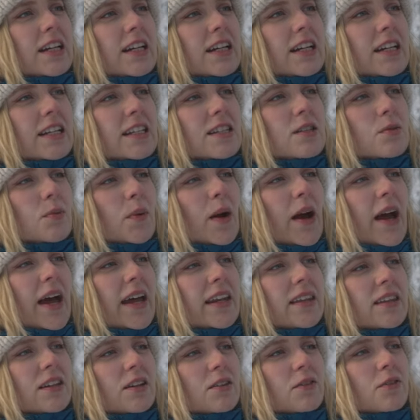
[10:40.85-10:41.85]
It's
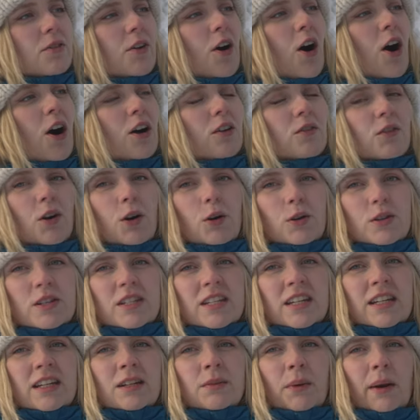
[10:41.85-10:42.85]
when the fog rolls
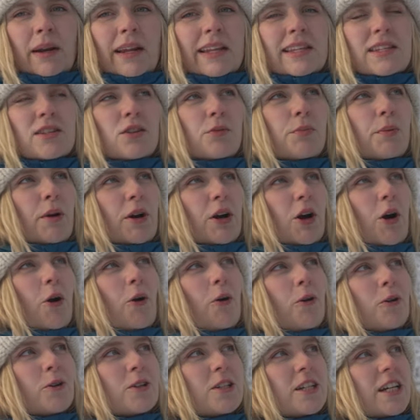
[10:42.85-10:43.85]
in when it's super
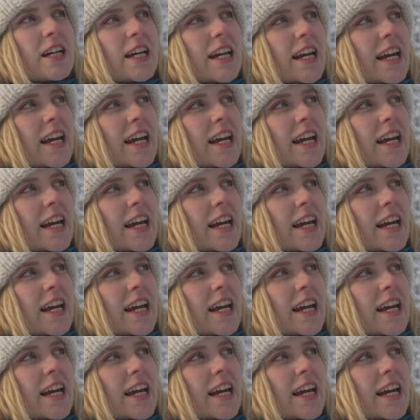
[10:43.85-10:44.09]
cold